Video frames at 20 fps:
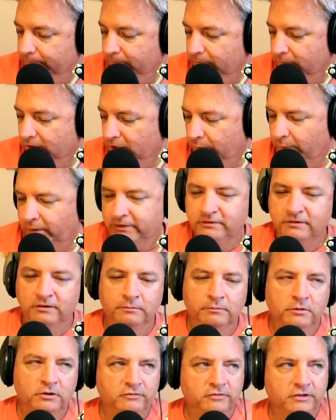watched a
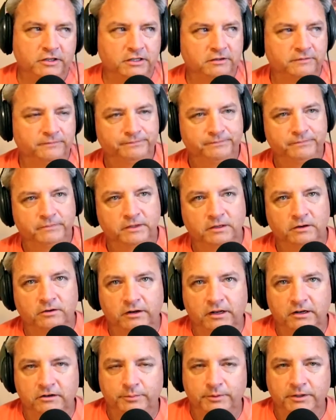movie on
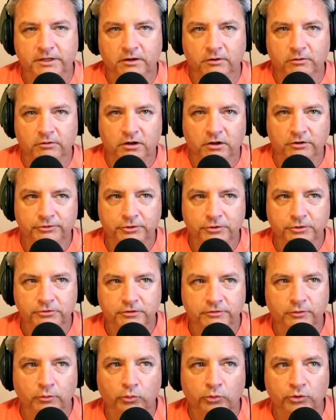HBO called News
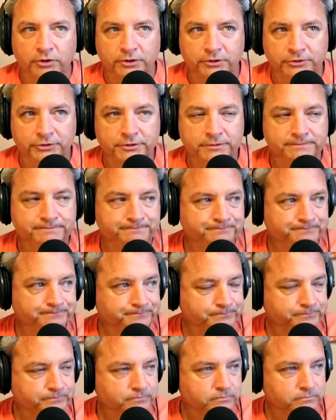of the World.
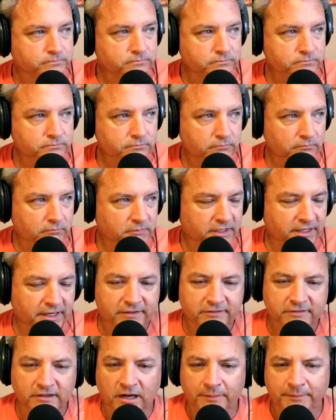It
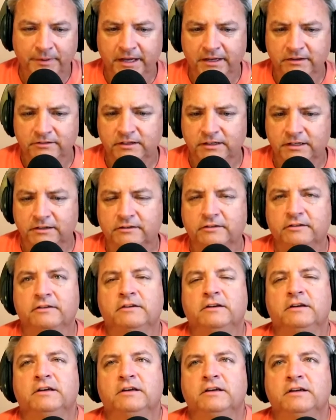had Tom Hanks in it.
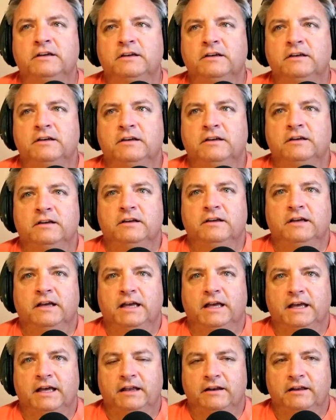
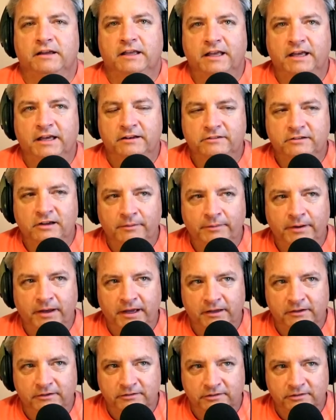And again, Tom
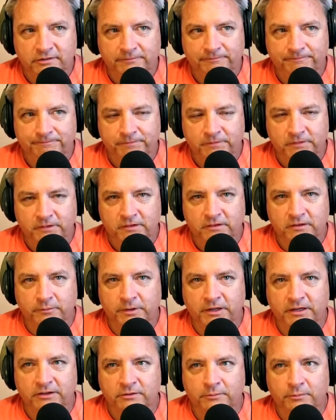Hanks to
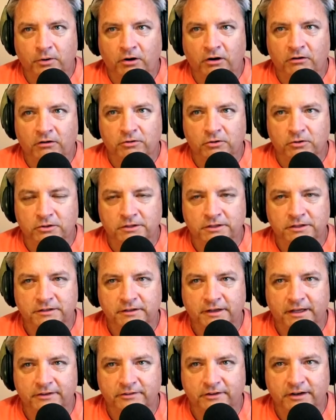me is a marvel
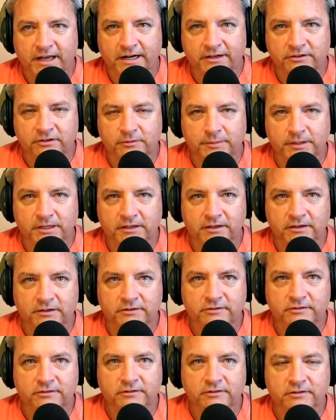as an actor because